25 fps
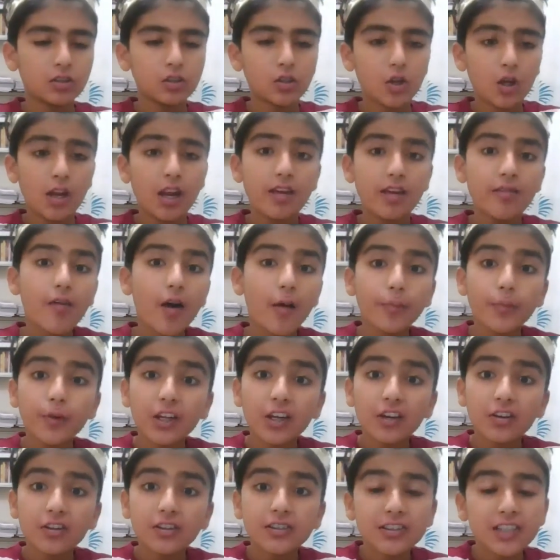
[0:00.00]
So live up
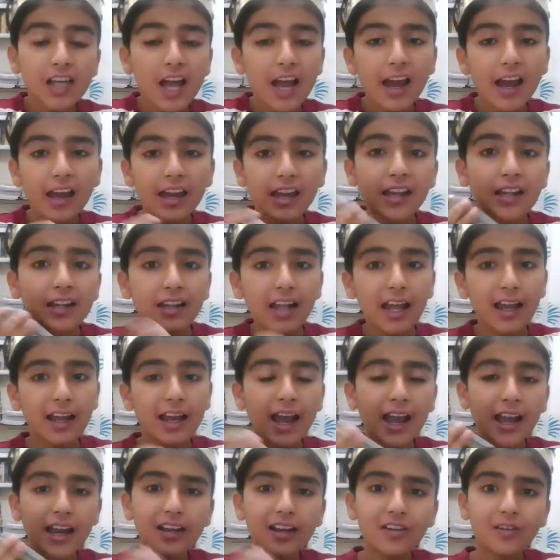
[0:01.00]
to your sign
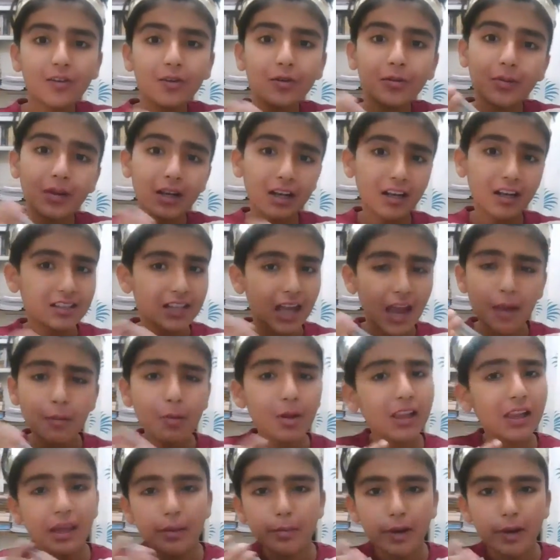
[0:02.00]
like I do, because
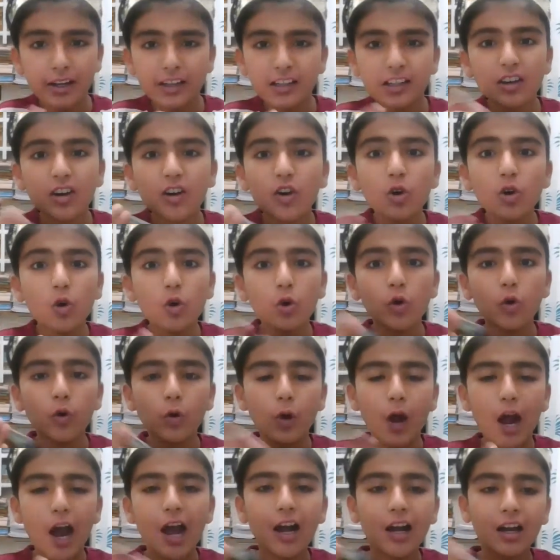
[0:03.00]
I'm a Libra
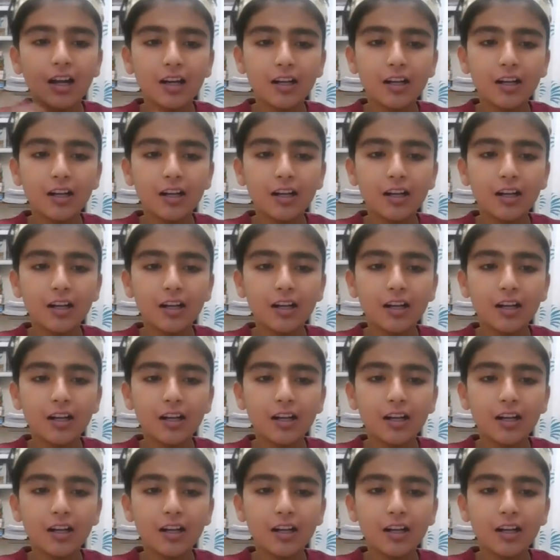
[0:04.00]
too.